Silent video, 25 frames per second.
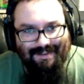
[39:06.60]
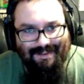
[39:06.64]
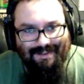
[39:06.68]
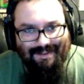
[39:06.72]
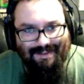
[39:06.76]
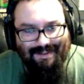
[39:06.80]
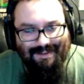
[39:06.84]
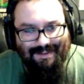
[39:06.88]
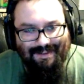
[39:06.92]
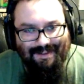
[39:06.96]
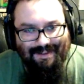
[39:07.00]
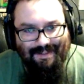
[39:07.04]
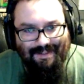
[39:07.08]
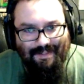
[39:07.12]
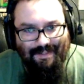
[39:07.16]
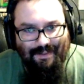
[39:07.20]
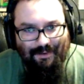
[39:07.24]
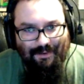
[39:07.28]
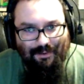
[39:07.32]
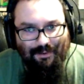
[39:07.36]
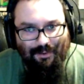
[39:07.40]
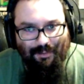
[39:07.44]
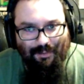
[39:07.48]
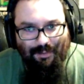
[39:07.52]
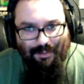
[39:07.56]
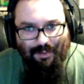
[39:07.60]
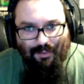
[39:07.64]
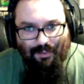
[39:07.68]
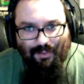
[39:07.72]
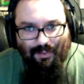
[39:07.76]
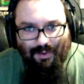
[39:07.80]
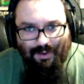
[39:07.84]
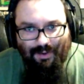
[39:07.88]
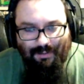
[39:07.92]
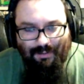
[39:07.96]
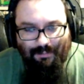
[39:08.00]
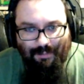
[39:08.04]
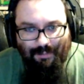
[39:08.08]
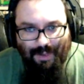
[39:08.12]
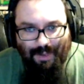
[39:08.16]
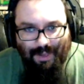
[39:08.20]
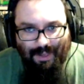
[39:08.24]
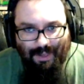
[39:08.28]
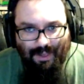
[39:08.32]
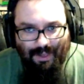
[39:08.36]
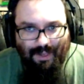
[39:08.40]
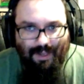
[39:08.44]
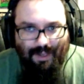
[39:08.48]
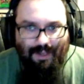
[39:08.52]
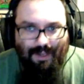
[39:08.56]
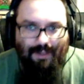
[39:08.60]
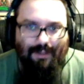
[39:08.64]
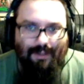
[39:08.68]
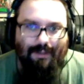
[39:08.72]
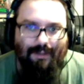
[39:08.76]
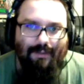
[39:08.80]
And then it'll be one mega.